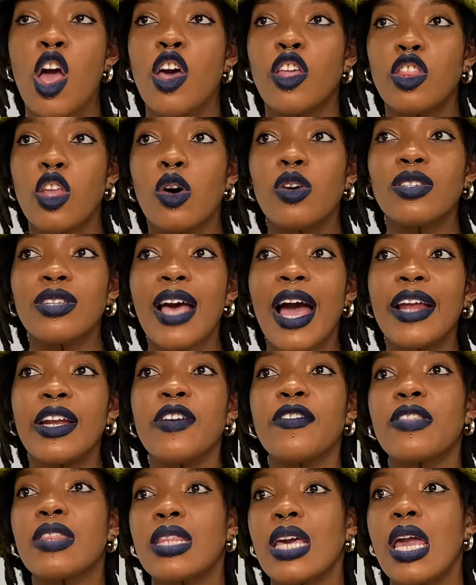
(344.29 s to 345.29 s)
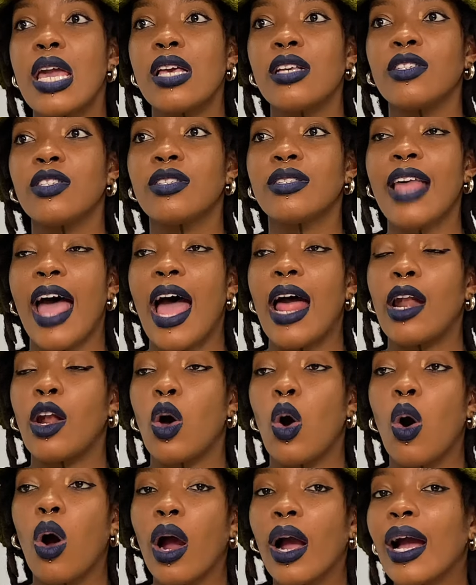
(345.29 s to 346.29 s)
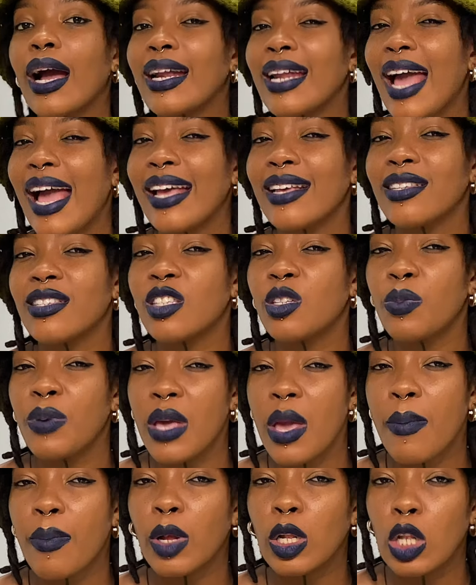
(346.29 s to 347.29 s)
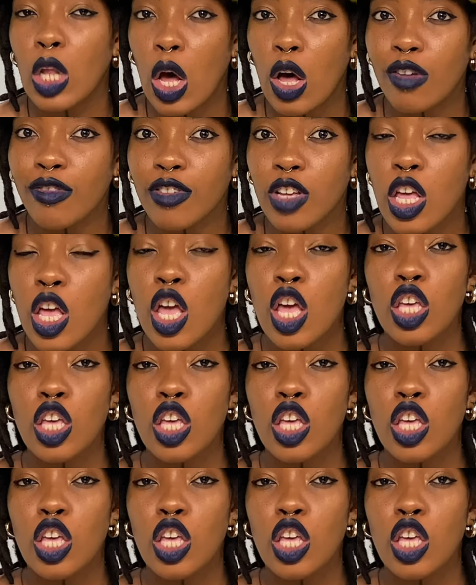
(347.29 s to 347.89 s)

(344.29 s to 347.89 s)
those kind of things that organized people love.